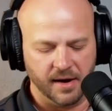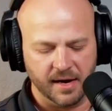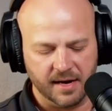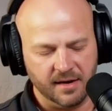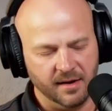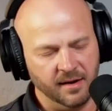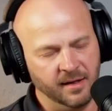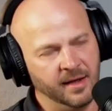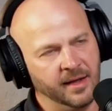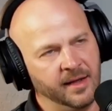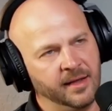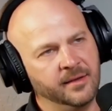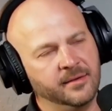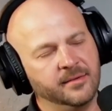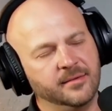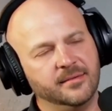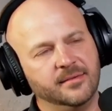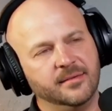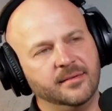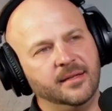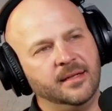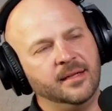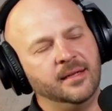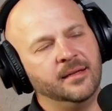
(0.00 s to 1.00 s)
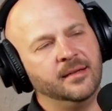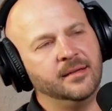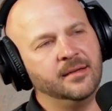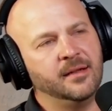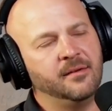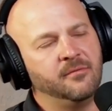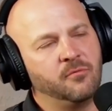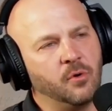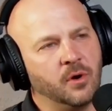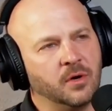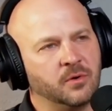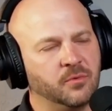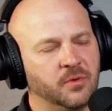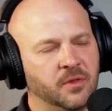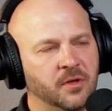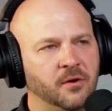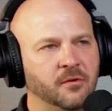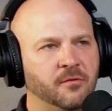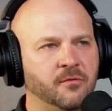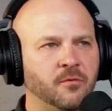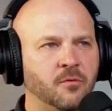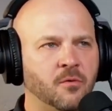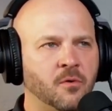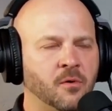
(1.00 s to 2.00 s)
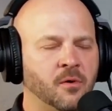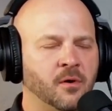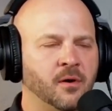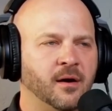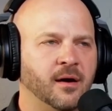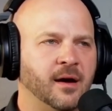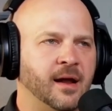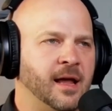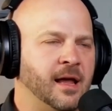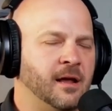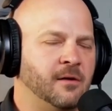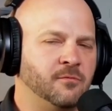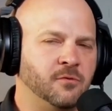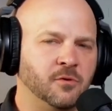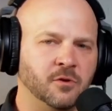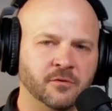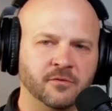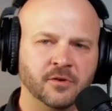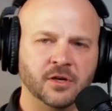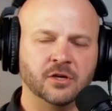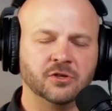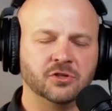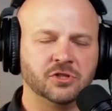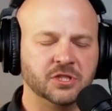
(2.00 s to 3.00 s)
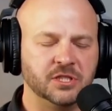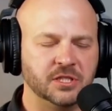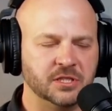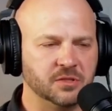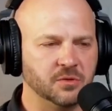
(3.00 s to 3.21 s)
great client, and I've worked with her for a handful of years.